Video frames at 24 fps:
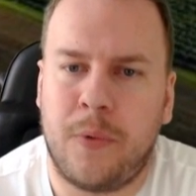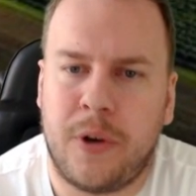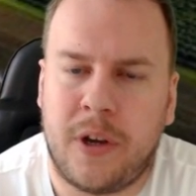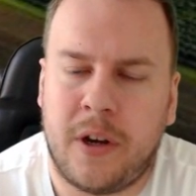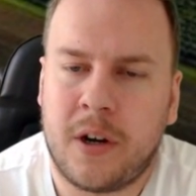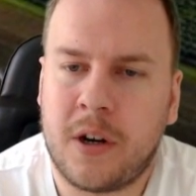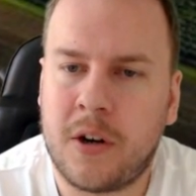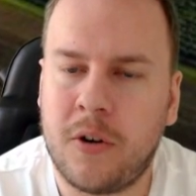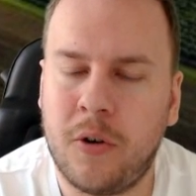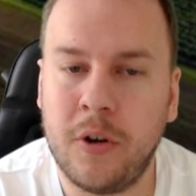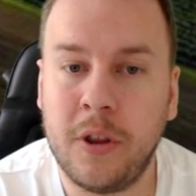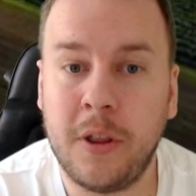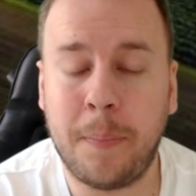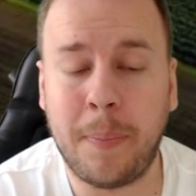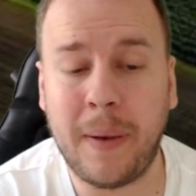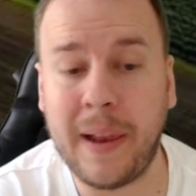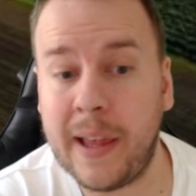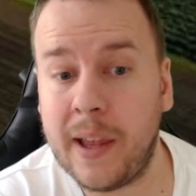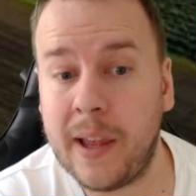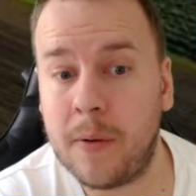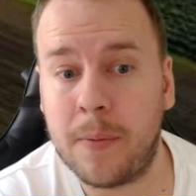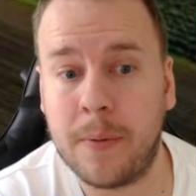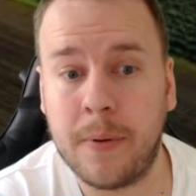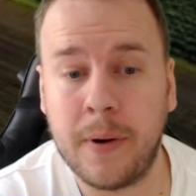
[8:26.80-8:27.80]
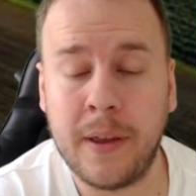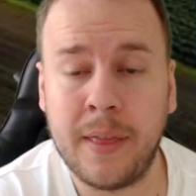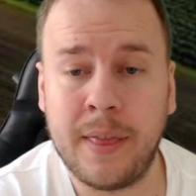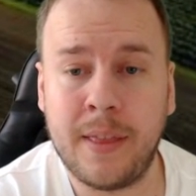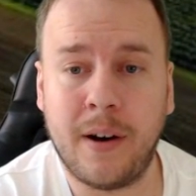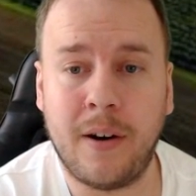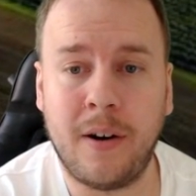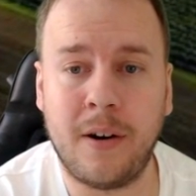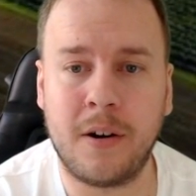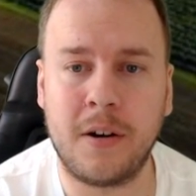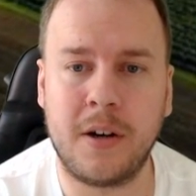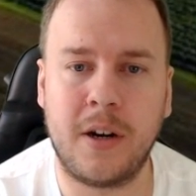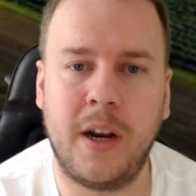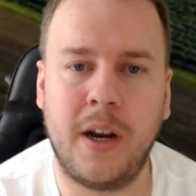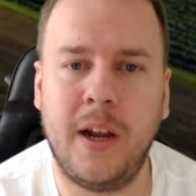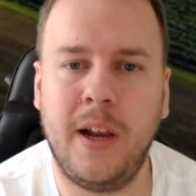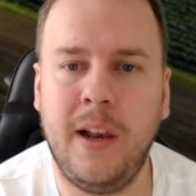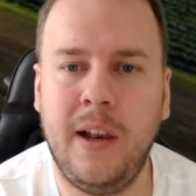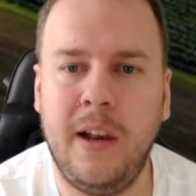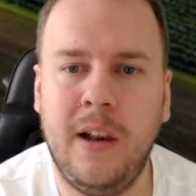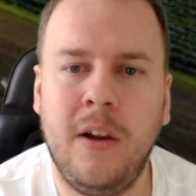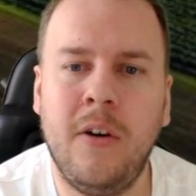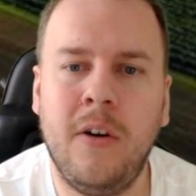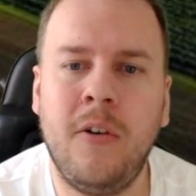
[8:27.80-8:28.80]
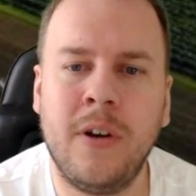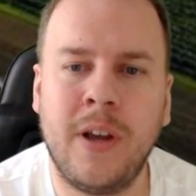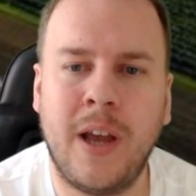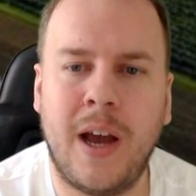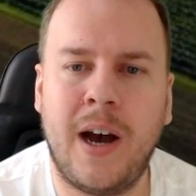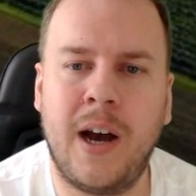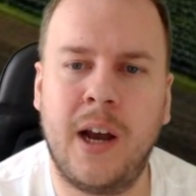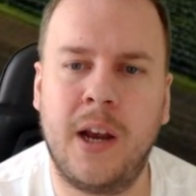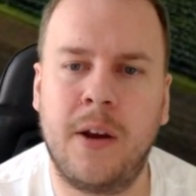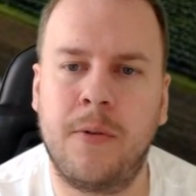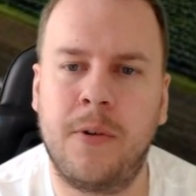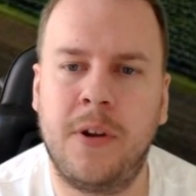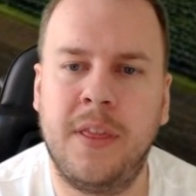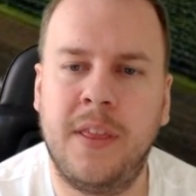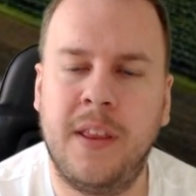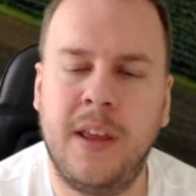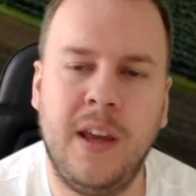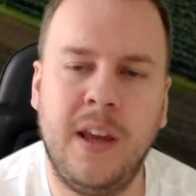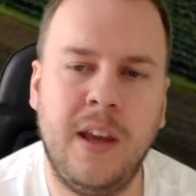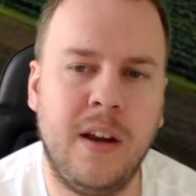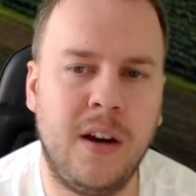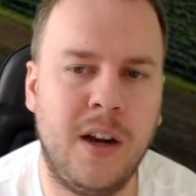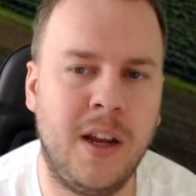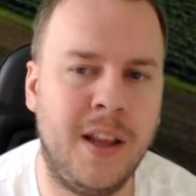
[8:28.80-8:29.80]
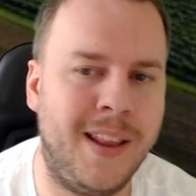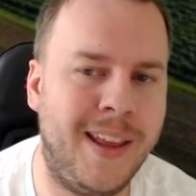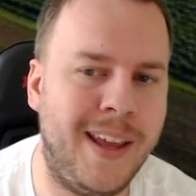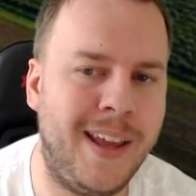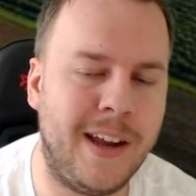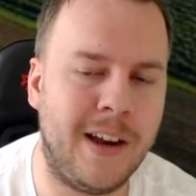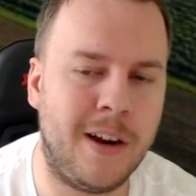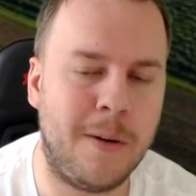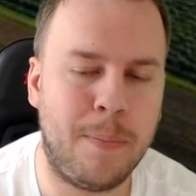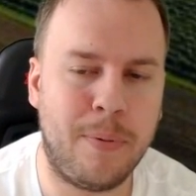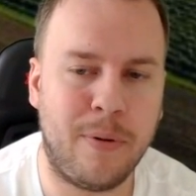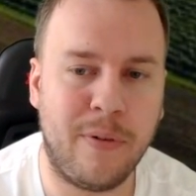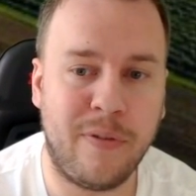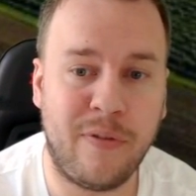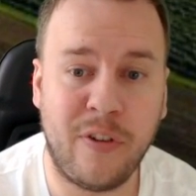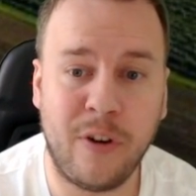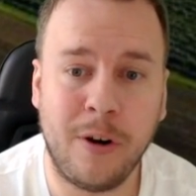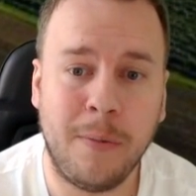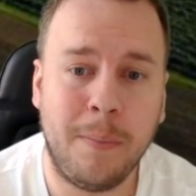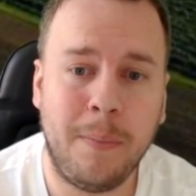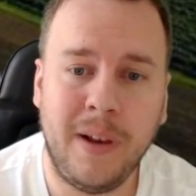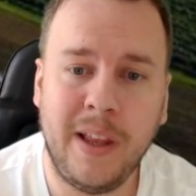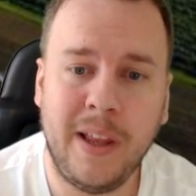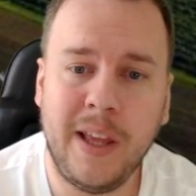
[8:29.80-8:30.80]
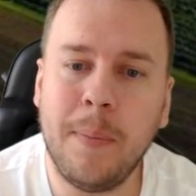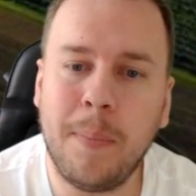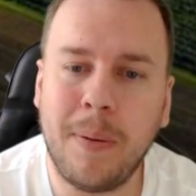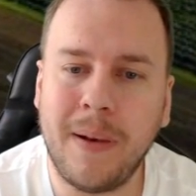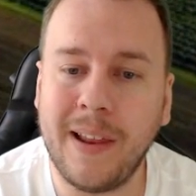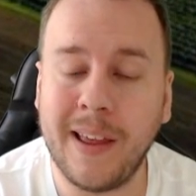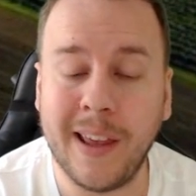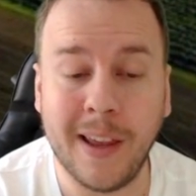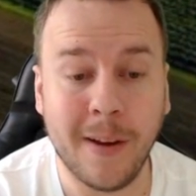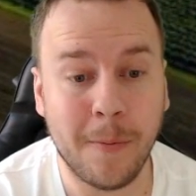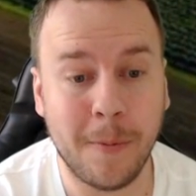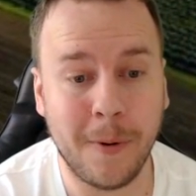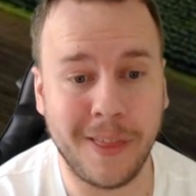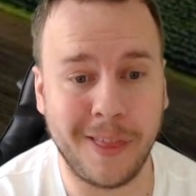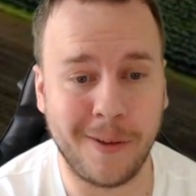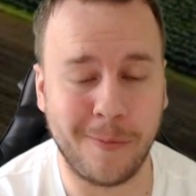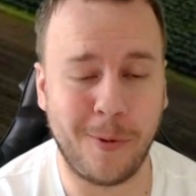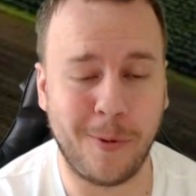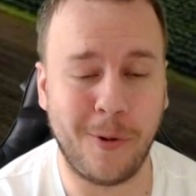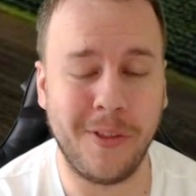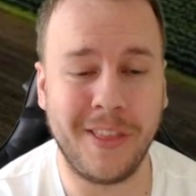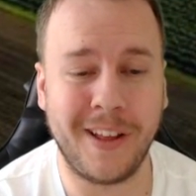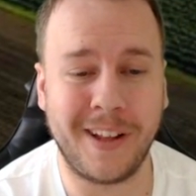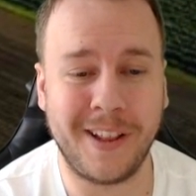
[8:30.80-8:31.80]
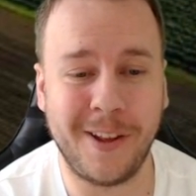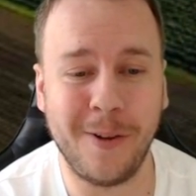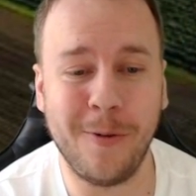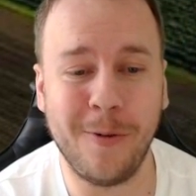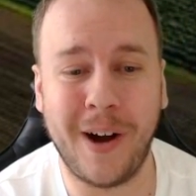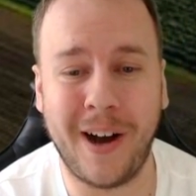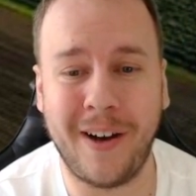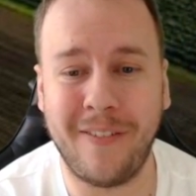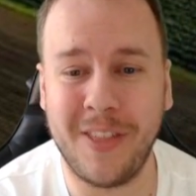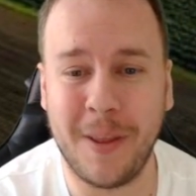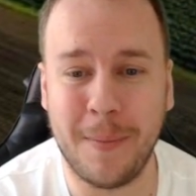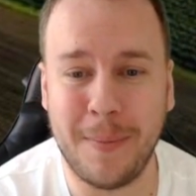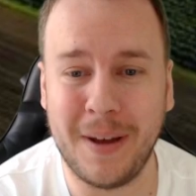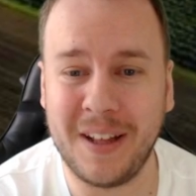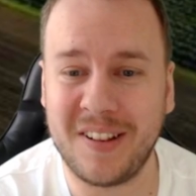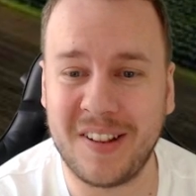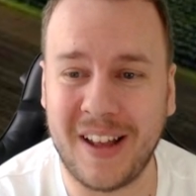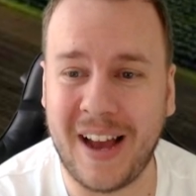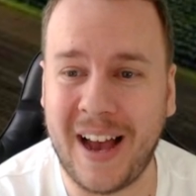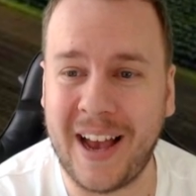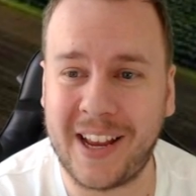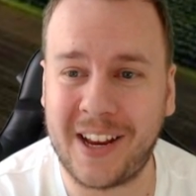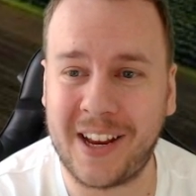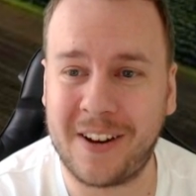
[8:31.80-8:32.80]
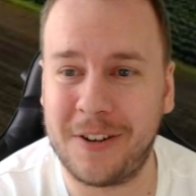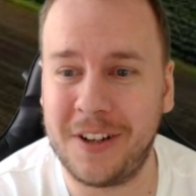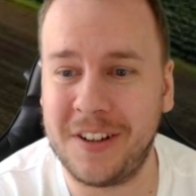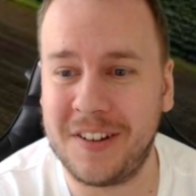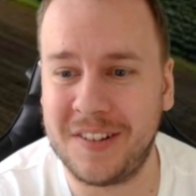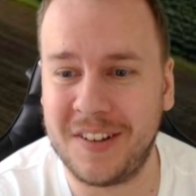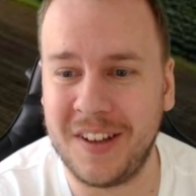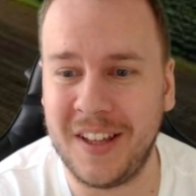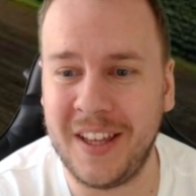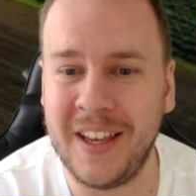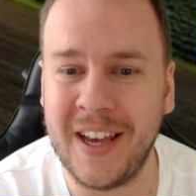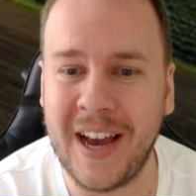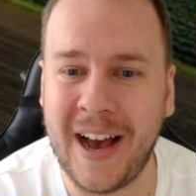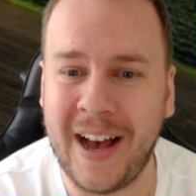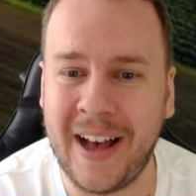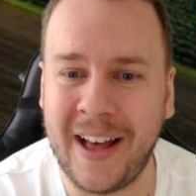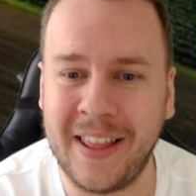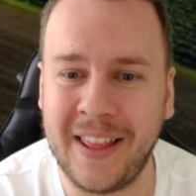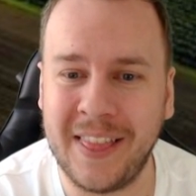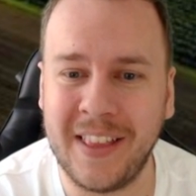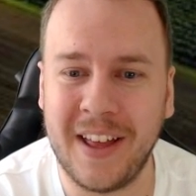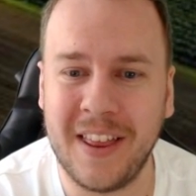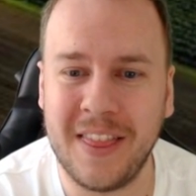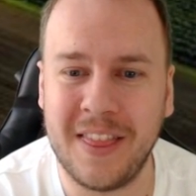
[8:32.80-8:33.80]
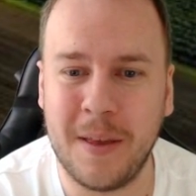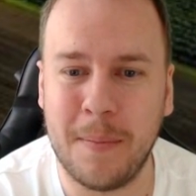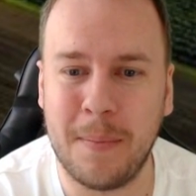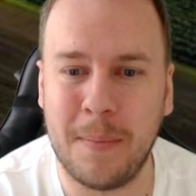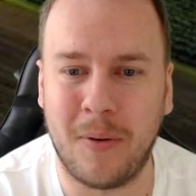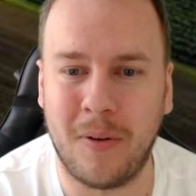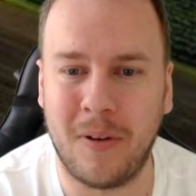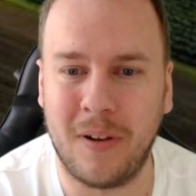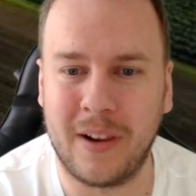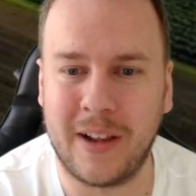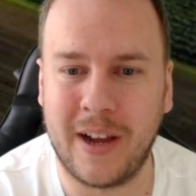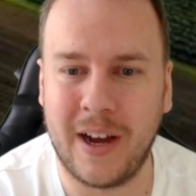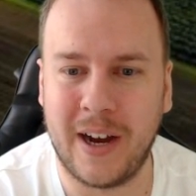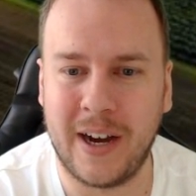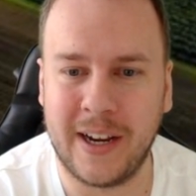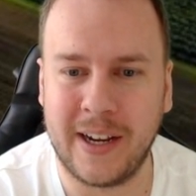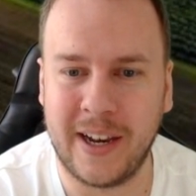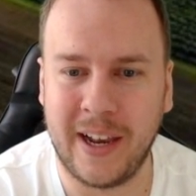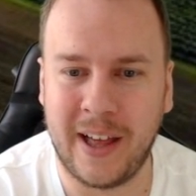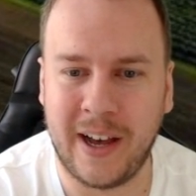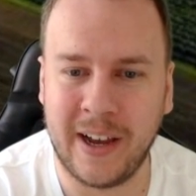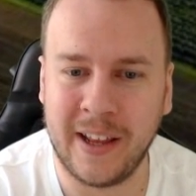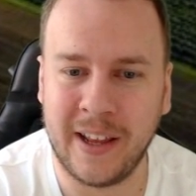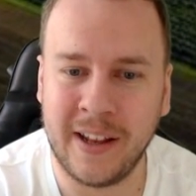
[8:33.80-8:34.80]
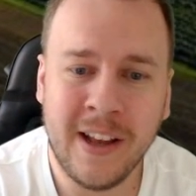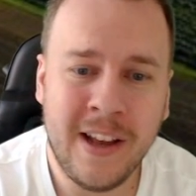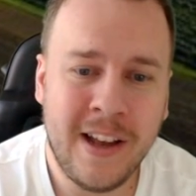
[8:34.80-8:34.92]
we are going to play with our long iron here, and here preferably play with the one that do have the best accuracy and the ball guideline.